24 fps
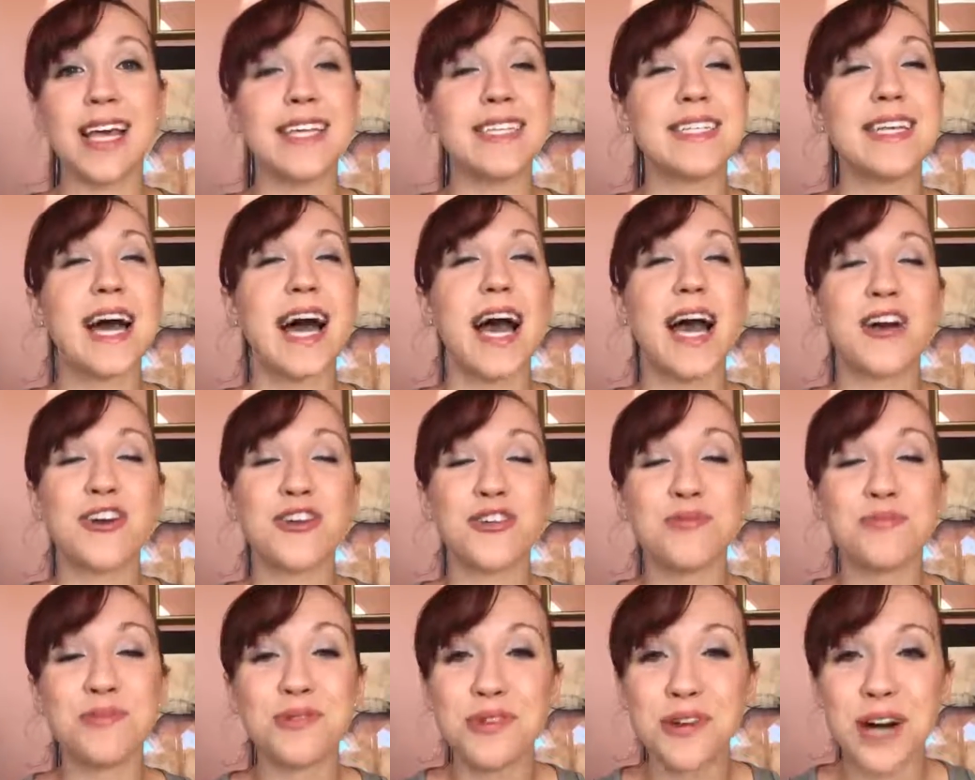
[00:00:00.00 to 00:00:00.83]
a
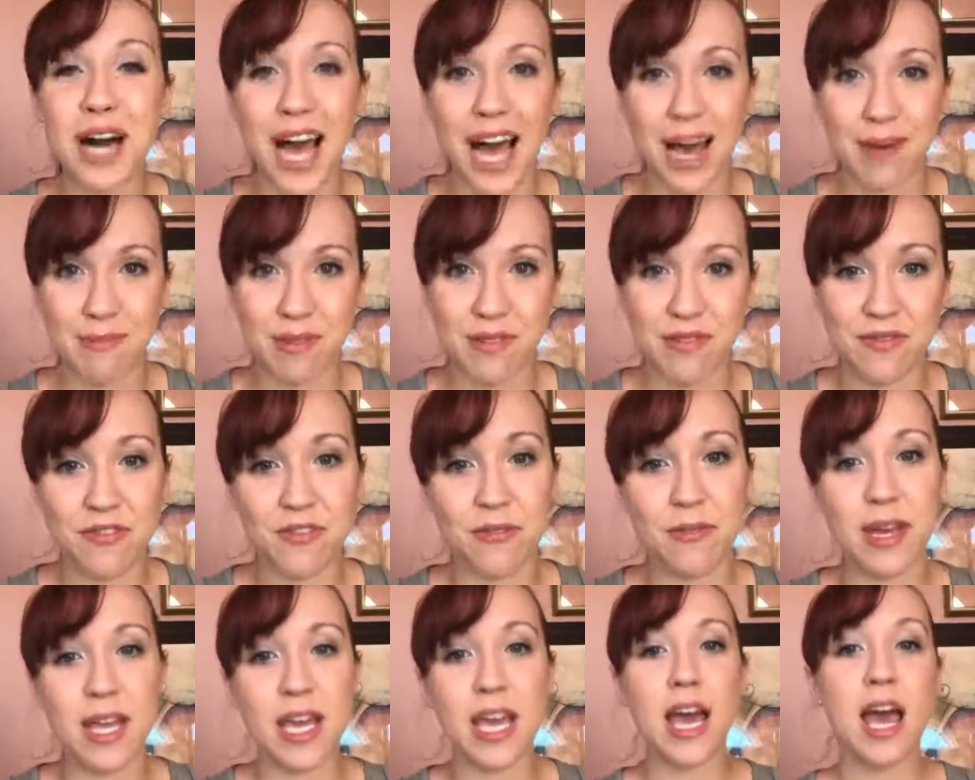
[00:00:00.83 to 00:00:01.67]
terrible habit
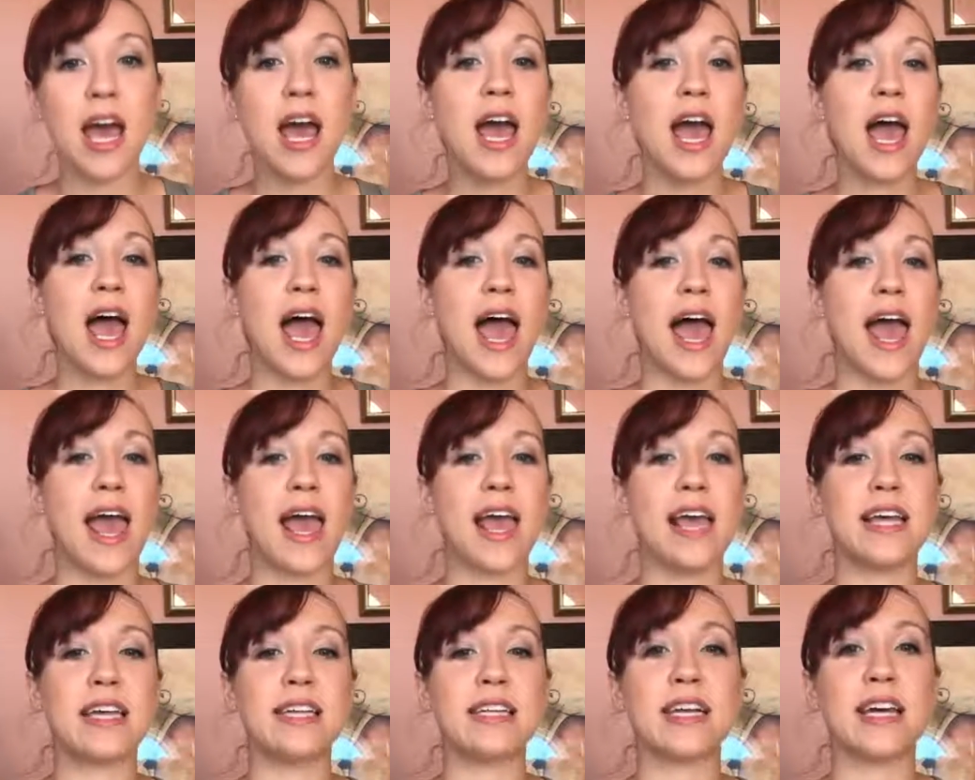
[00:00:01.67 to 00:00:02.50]
for me.
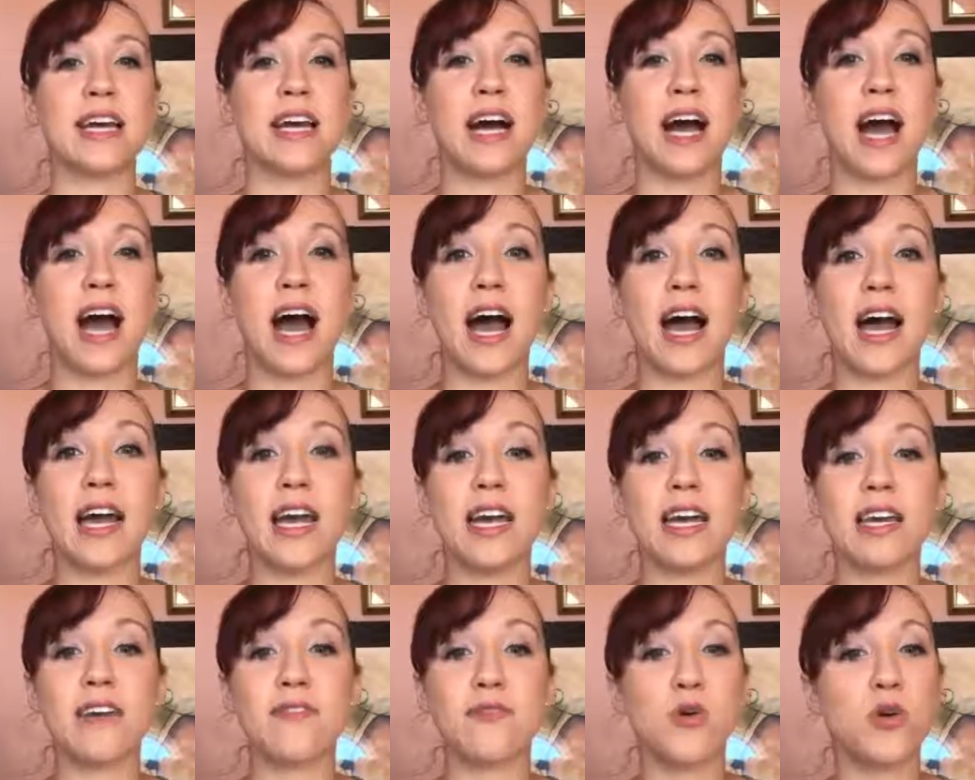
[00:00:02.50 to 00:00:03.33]
And
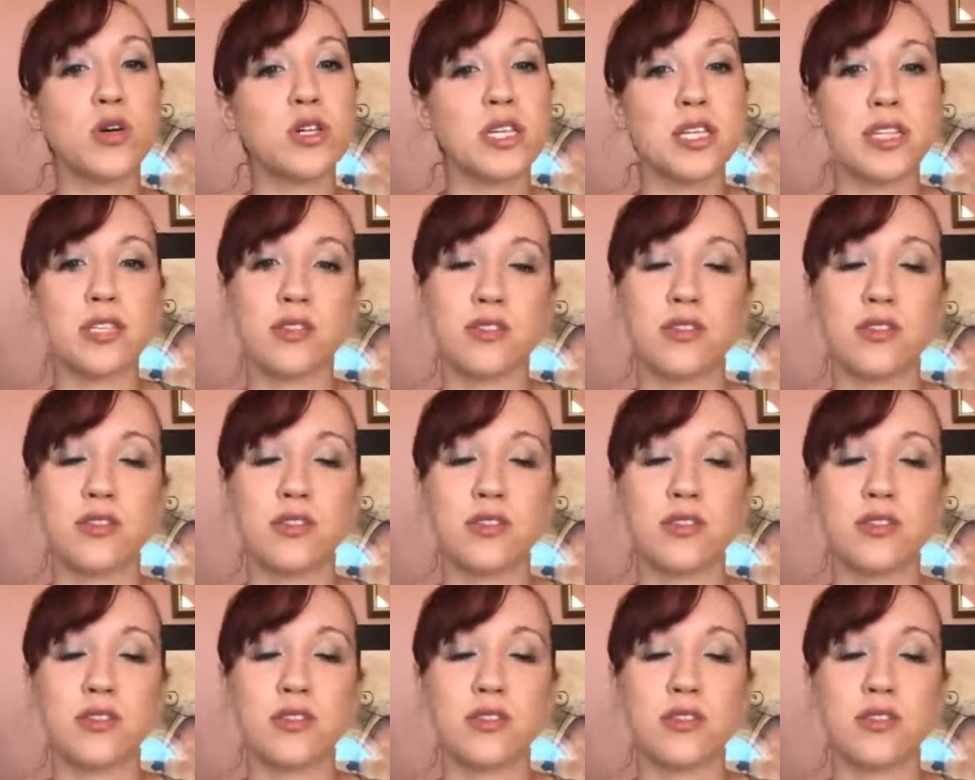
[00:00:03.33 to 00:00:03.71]
of course,